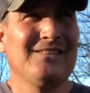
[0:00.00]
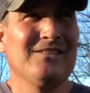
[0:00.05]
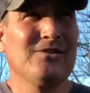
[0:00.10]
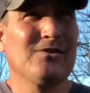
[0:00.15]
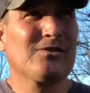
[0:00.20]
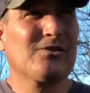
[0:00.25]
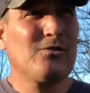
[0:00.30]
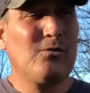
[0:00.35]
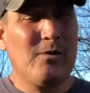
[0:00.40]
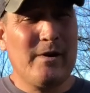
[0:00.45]

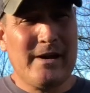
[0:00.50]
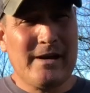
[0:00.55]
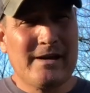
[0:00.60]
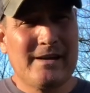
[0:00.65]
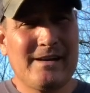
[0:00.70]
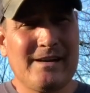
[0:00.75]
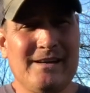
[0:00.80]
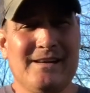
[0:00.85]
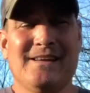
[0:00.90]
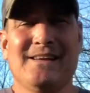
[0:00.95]
They're
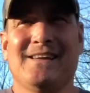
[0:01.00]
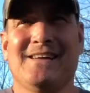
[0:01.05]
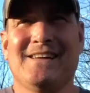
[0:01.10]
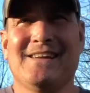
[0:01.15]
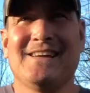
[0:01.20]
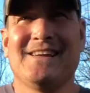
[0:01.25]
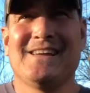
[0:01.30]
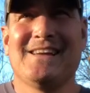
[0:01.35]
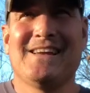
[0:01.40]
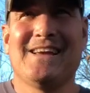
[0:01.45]
quick,
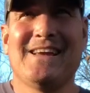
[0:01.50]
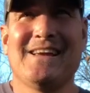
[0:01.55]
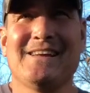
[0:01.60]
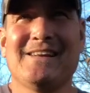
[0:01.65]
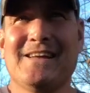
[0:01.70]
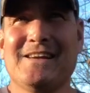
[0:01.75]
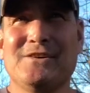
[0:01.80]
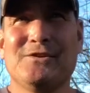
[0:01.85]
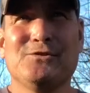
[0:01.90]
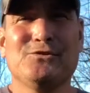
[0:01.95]

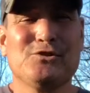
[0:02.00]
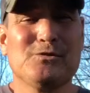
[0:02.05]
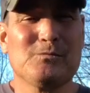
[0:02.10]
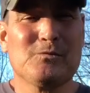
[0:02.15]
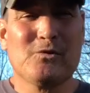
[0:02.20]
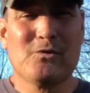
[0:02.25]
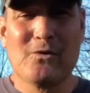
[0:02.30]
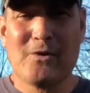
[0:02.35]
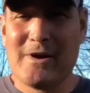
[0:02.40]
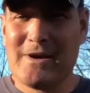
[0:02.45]
and they do some
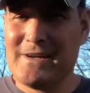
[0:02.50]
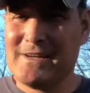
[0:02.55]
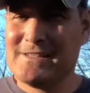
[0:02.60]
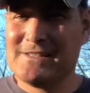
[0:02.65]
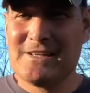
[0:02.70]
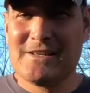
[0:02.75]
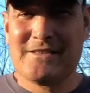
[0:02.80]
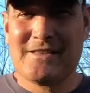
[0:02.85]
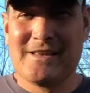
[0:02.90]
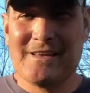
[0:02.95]

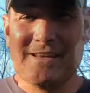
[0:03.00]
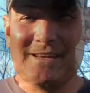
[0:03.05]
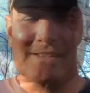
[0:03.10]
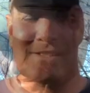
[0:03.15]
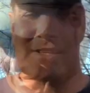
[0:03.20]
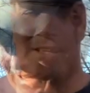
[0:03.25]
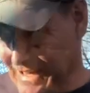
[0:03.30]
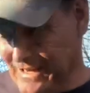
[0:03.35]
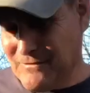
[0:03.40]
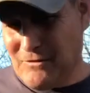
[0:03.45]
crazy
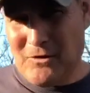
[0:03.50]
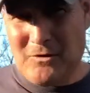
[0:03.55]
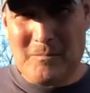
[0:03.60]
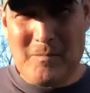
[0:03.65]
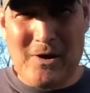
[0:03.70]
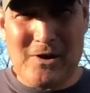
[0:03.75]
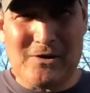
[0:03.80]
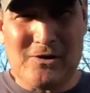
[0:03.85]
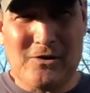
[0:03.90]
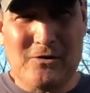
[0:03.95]
things. Kind of our
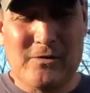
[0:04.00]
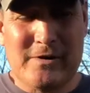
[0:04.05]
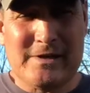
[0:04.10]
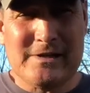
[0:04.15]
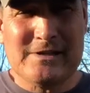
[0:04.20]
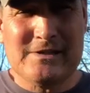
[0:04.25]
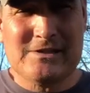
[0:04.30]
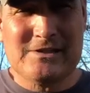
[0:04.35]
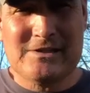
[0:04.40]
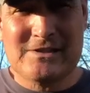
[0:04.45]
motto
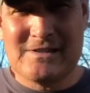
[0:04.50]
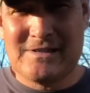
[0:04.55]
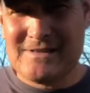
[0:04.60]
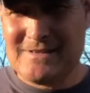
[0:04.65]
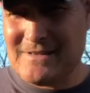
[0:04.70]
is,